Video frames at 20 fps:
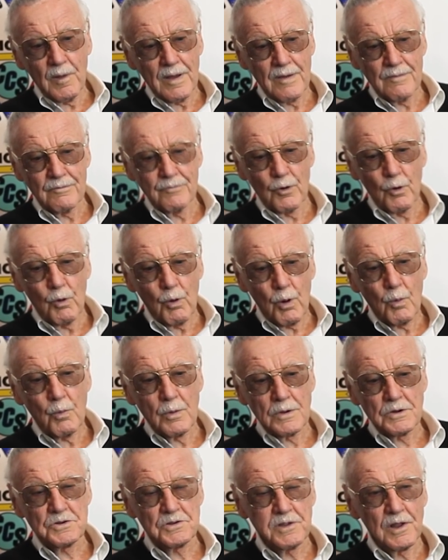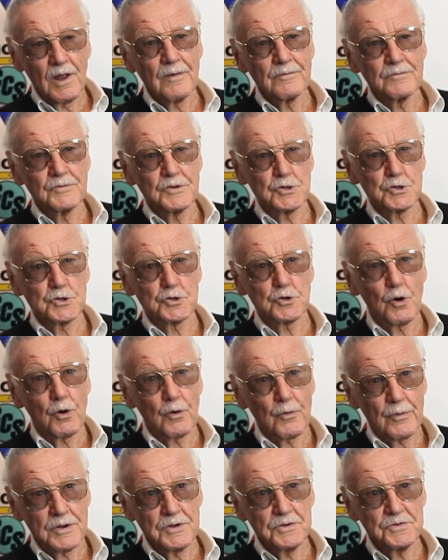have always loved
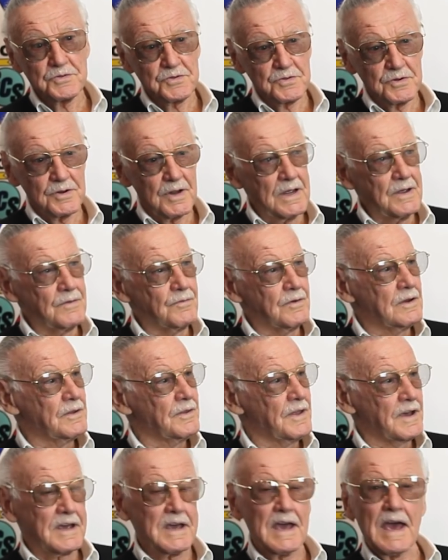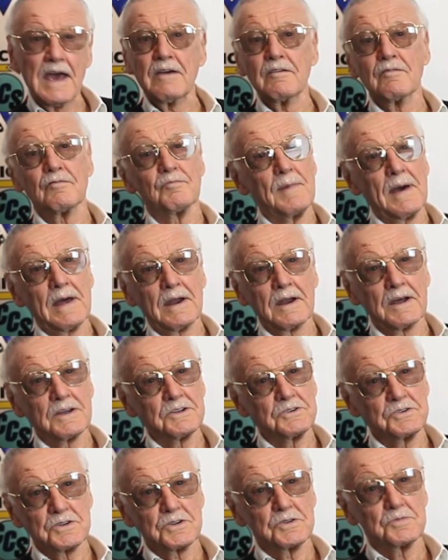stories. Even the cavemen, I
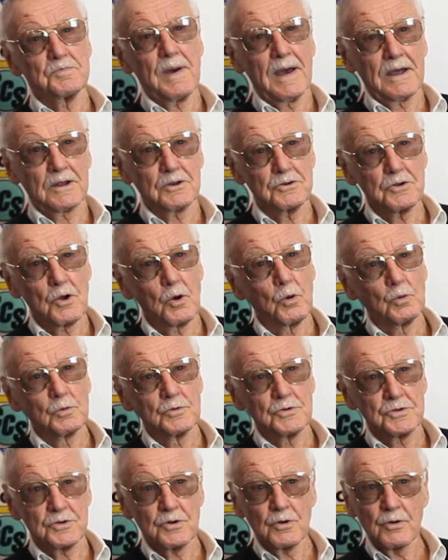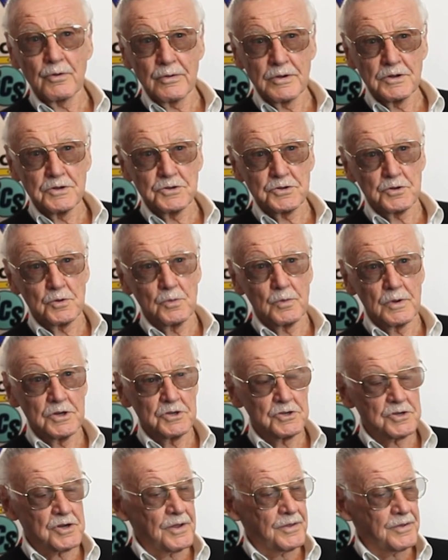suspect, told stories to
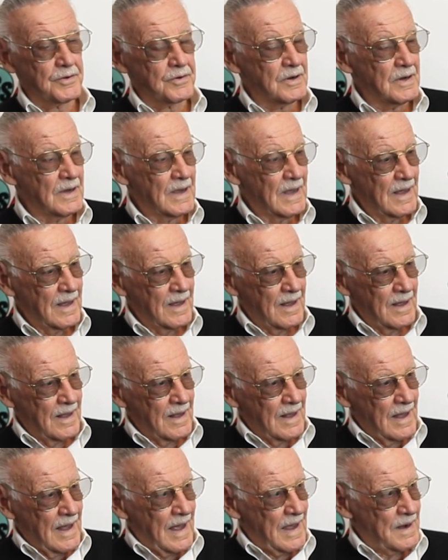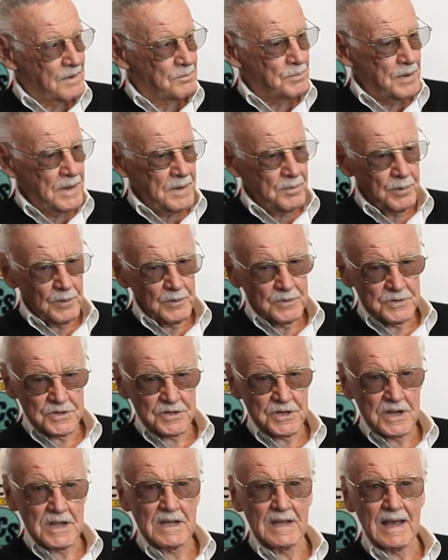each other. And people
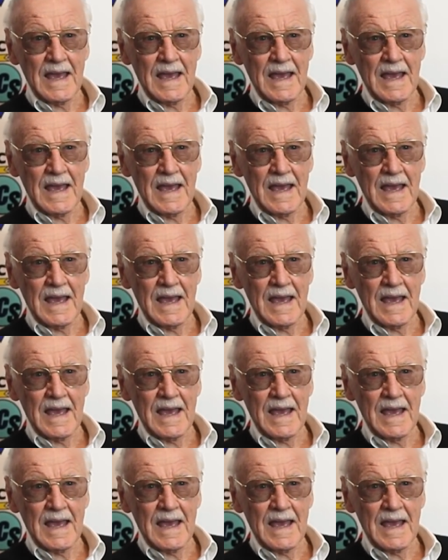seek